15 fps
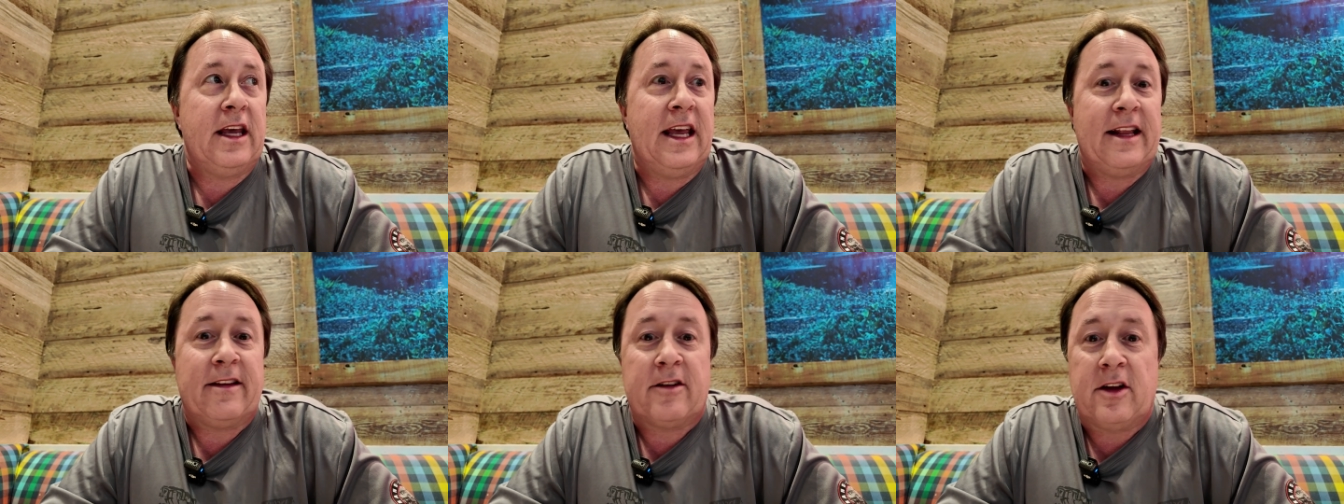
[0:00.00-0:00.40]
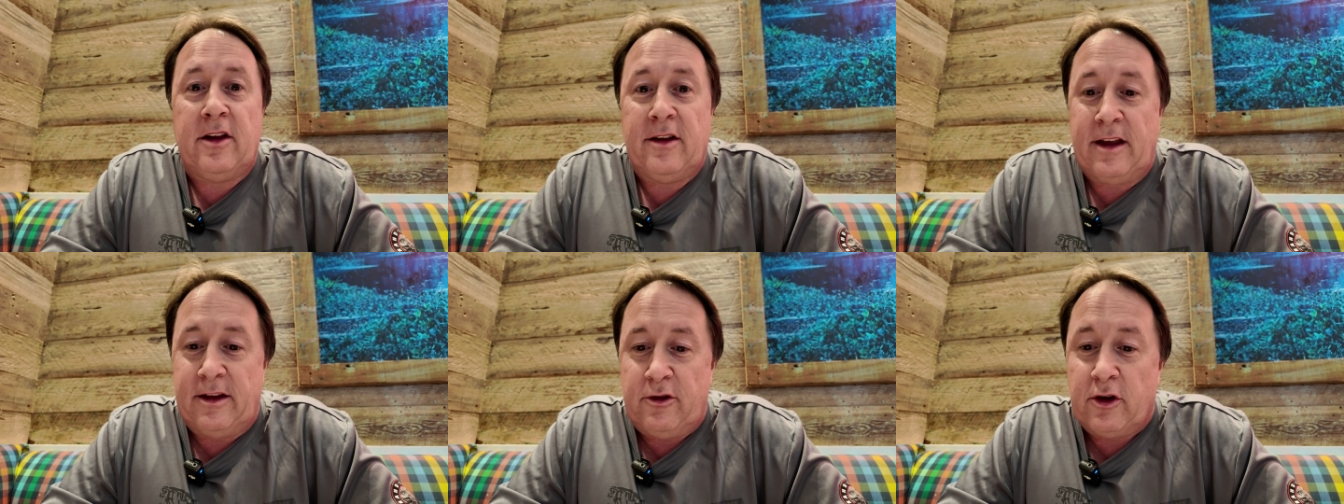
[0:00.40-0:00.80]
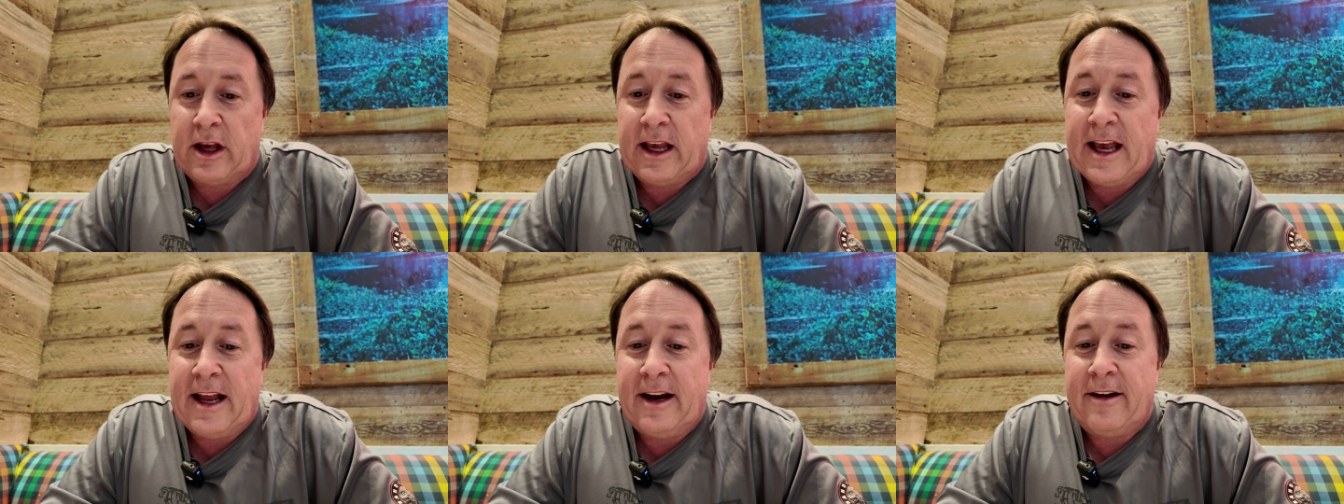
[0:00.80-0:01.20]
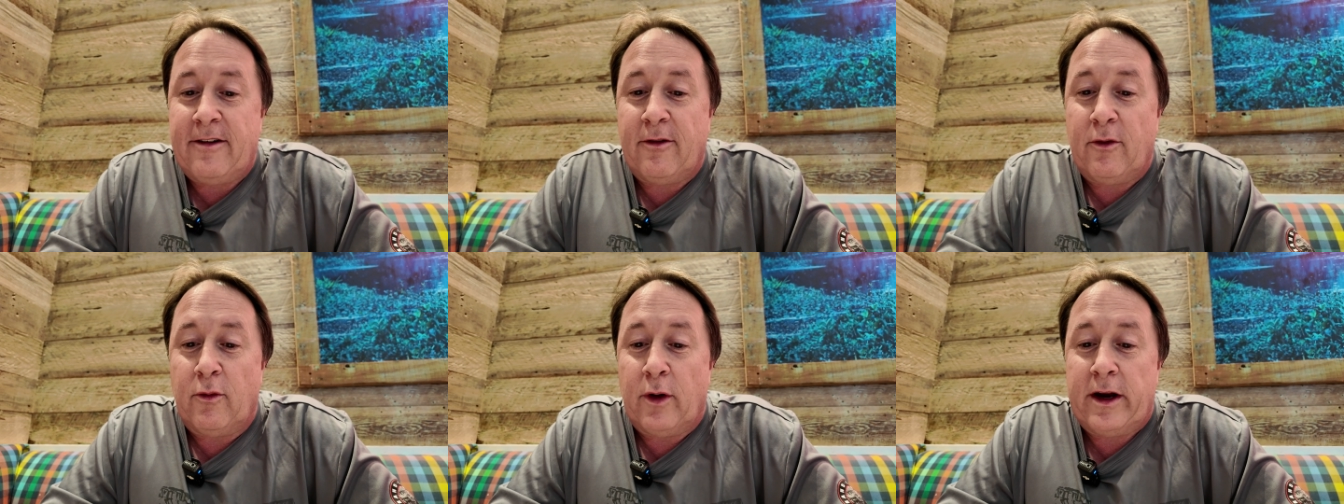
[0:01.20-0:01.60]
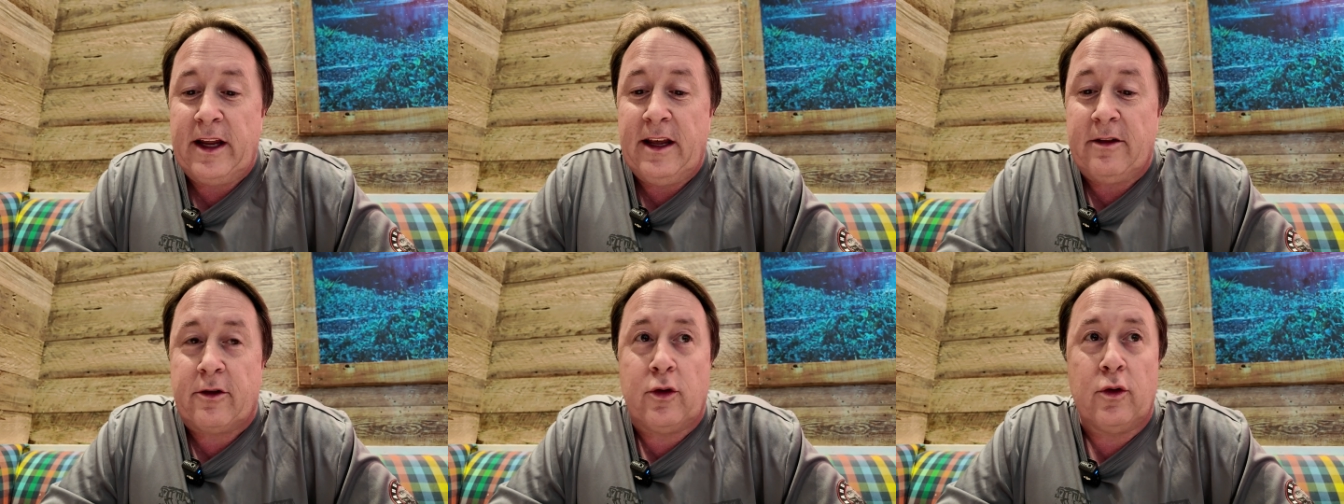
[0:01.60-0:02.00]
it, it you can get it
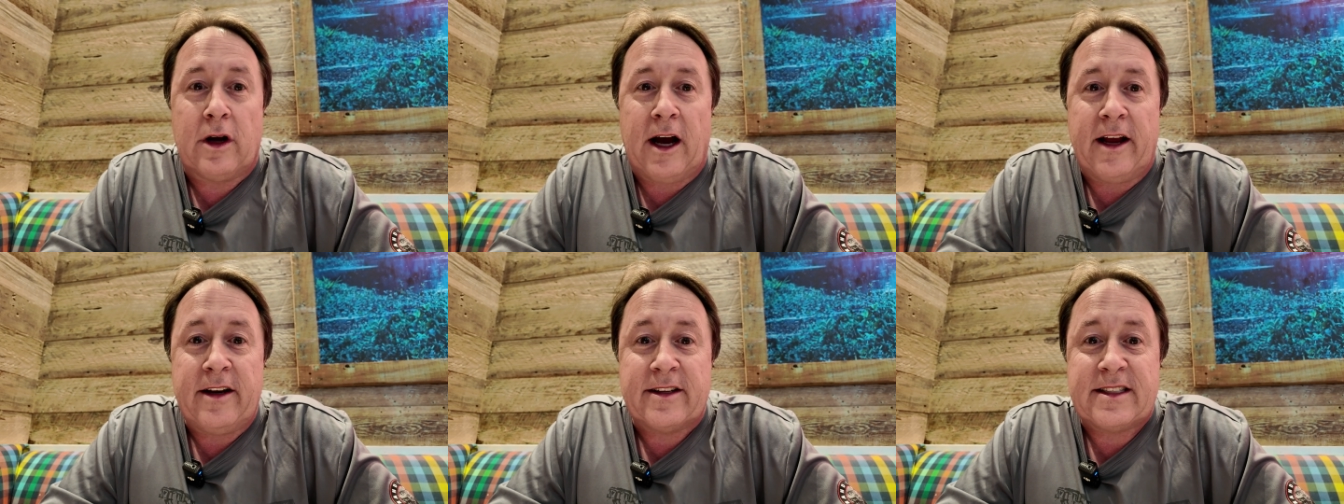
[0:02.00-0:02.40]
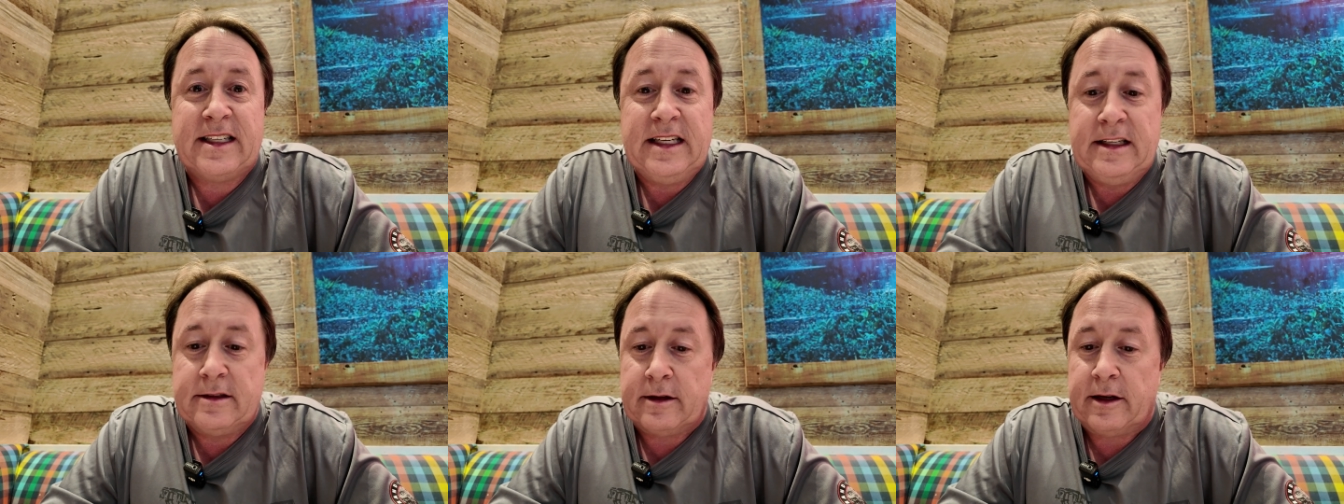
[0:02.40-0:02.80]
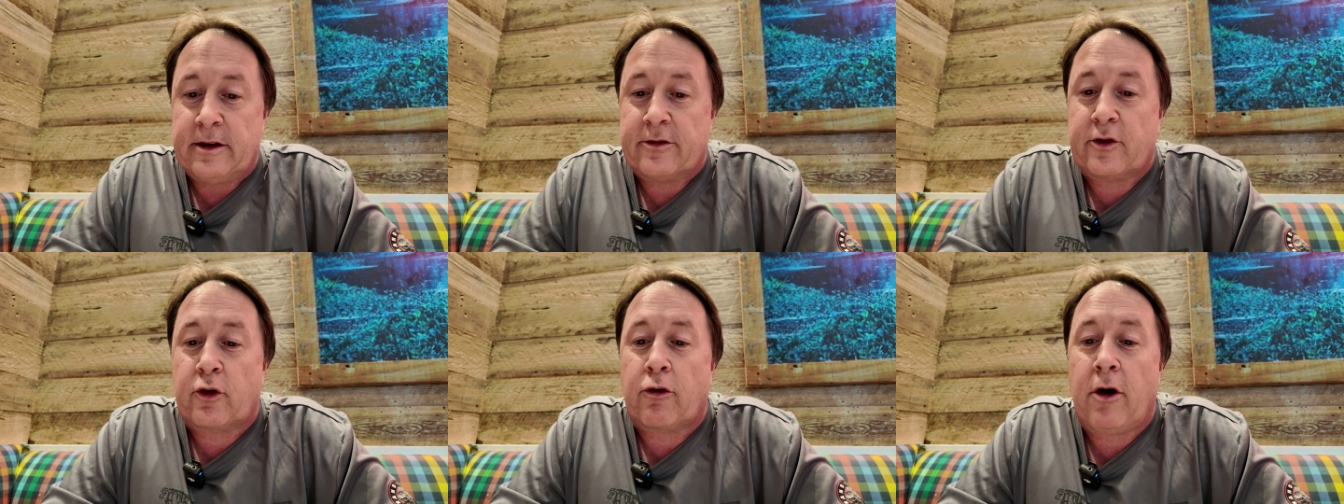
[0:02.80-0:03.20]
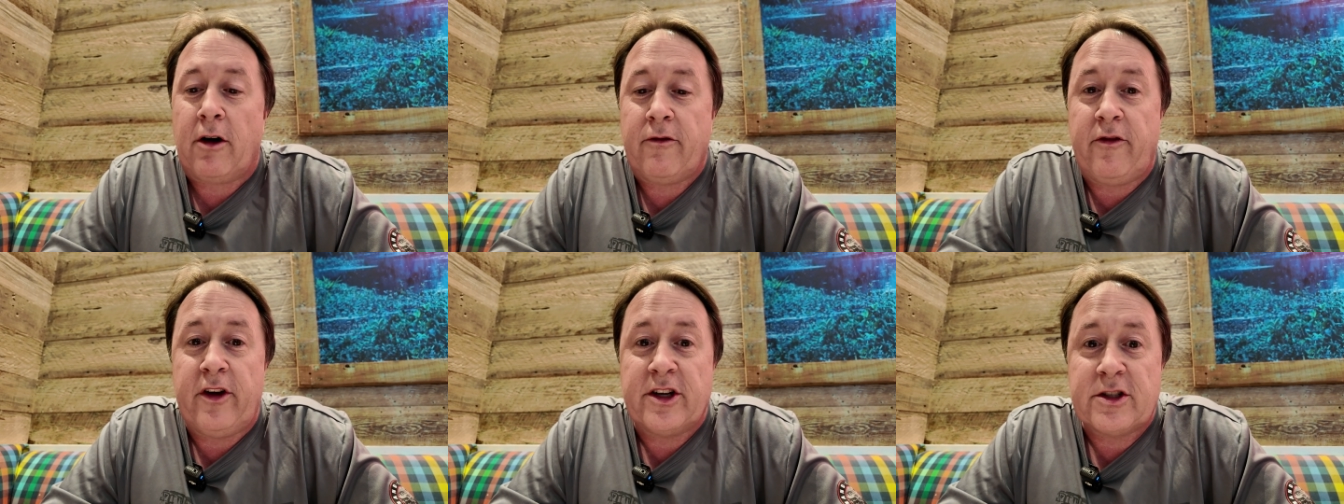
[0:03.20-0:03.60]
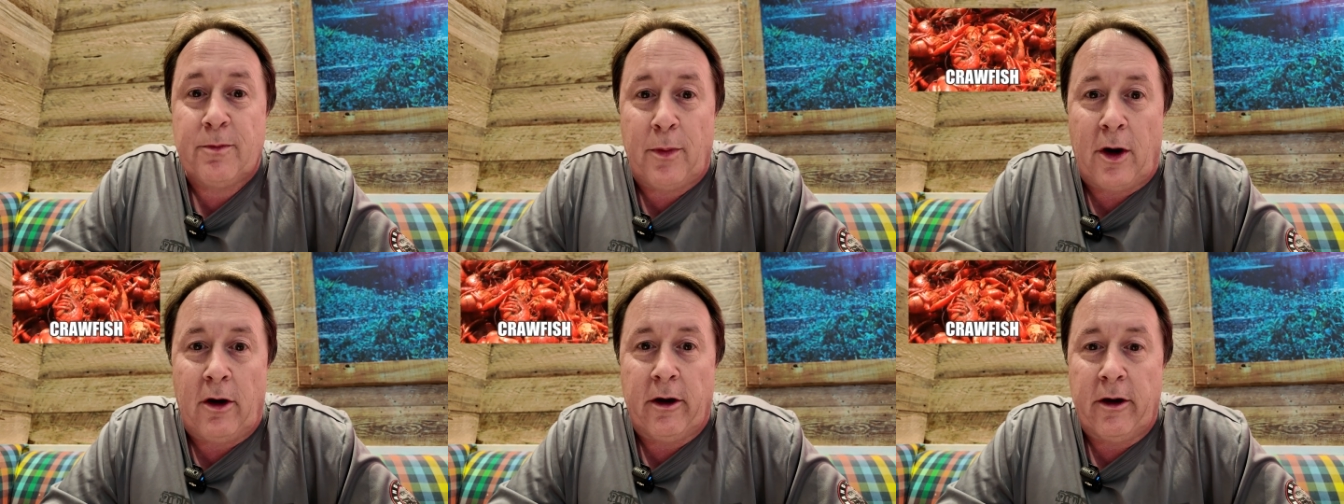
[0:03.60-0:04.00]
with two kind of seasonings, crawfish
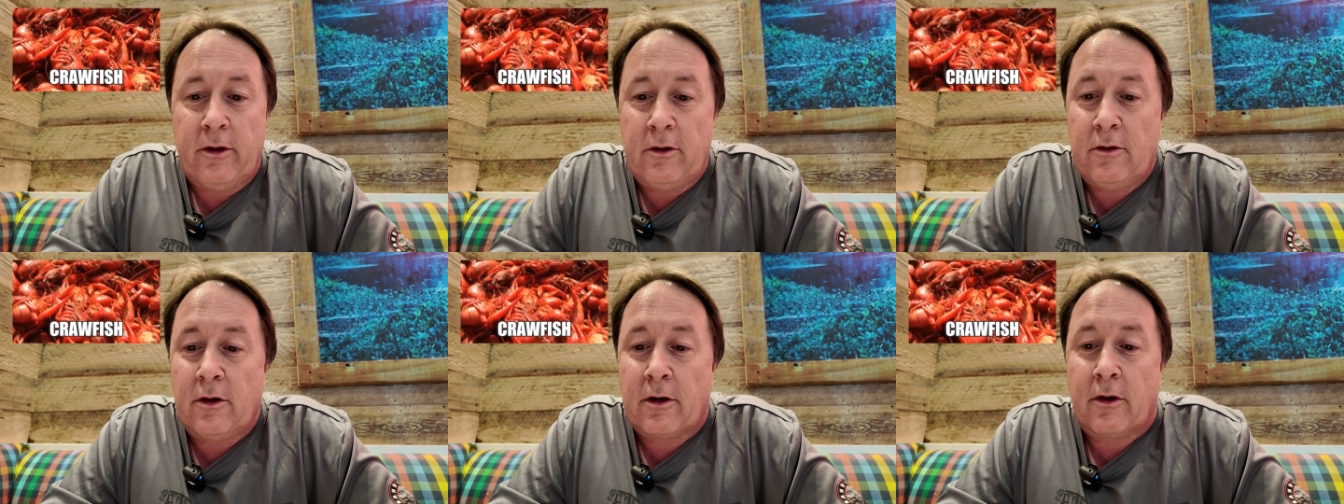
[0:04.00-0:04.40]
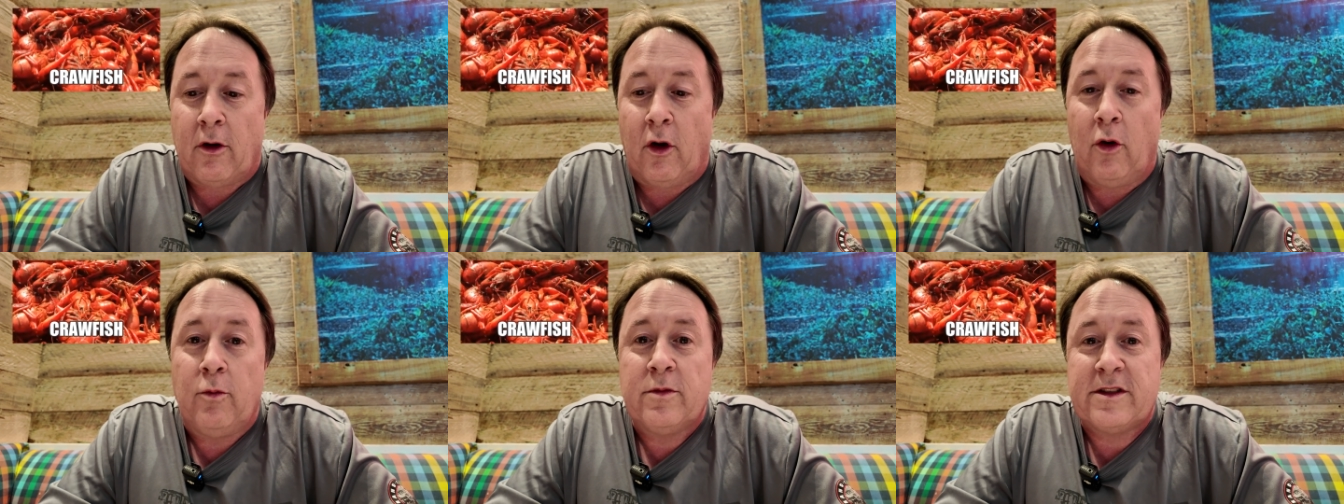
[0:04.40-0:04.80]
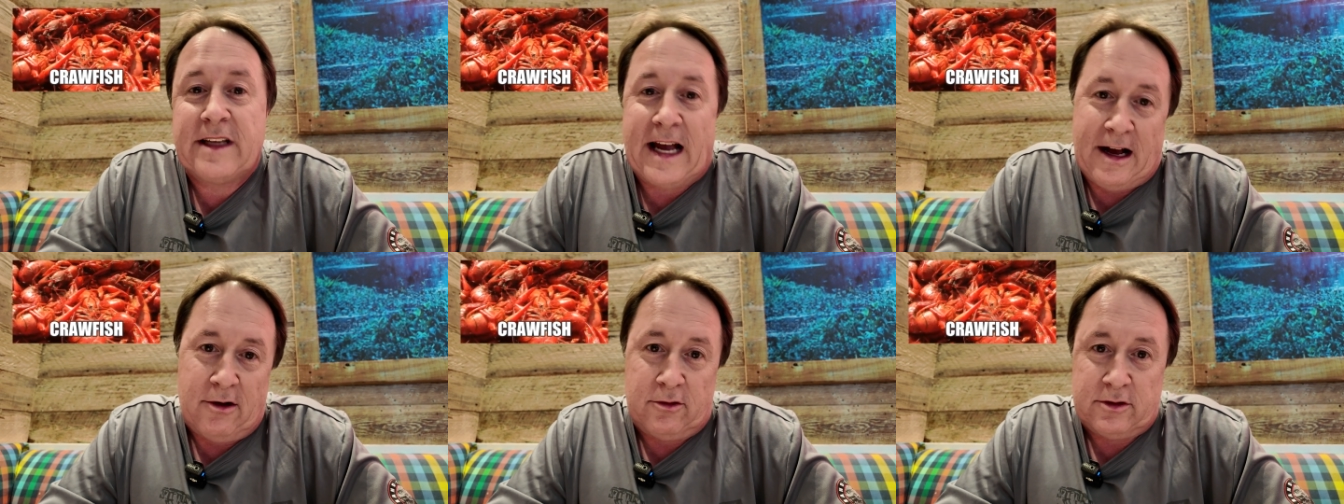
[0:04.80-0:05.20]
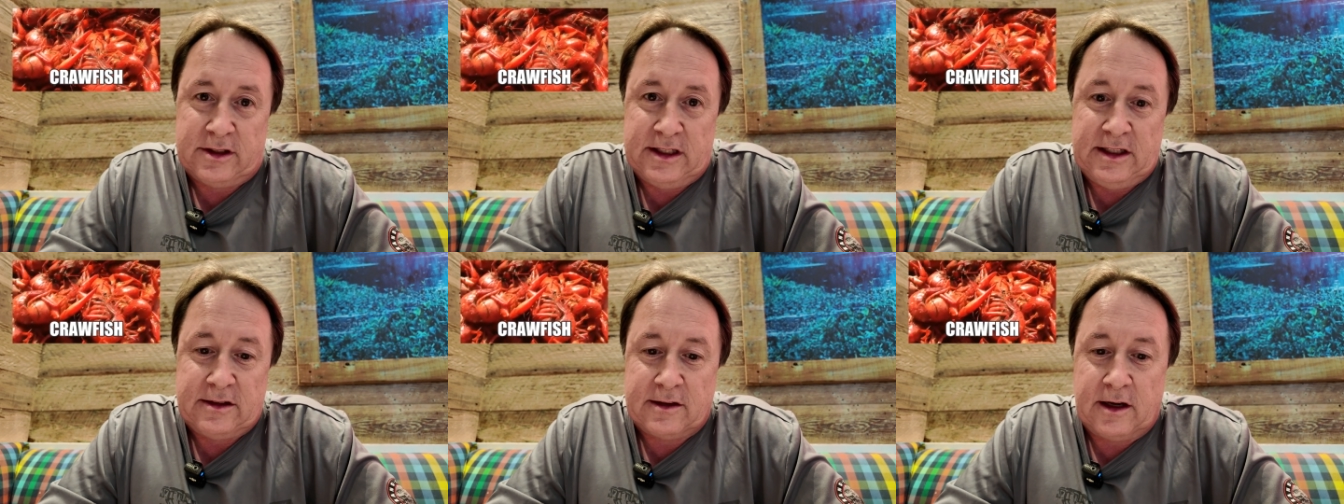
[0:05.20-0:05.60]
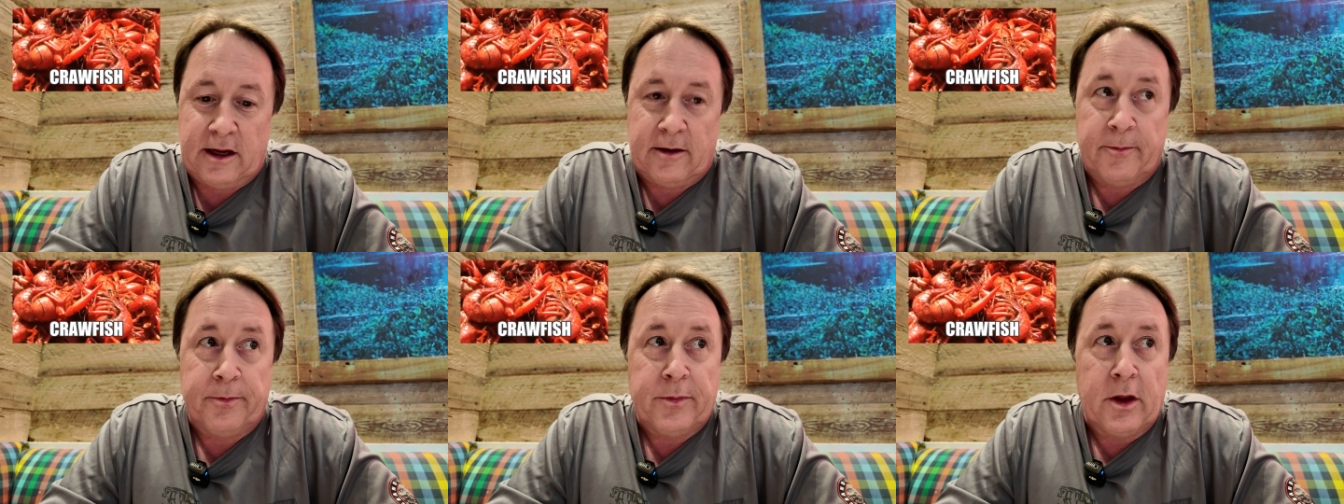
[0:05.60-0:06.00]
boil or home style
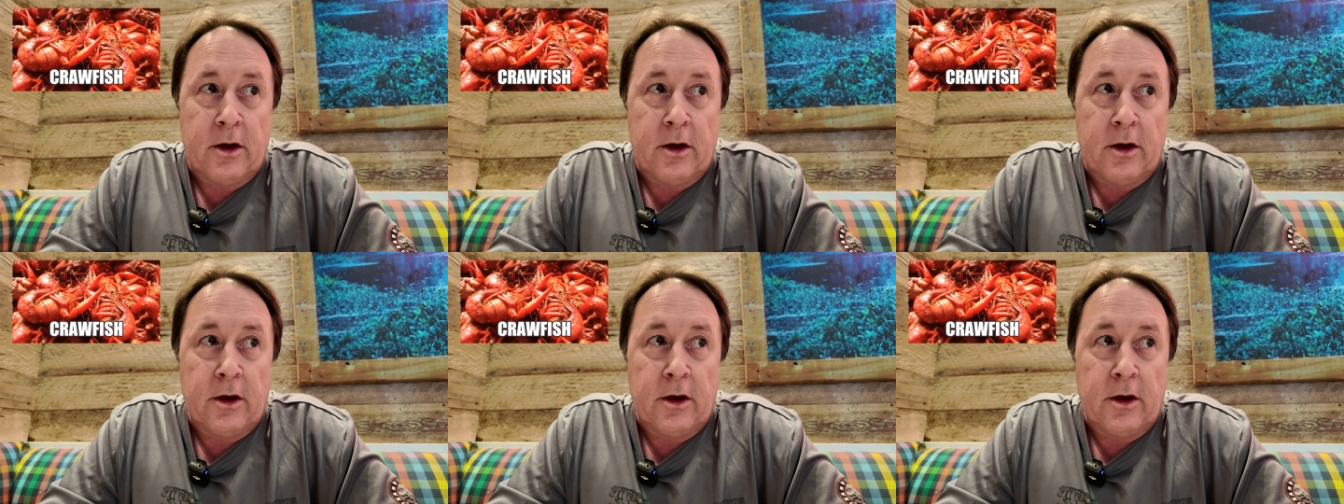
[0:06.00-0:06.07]
seasoning.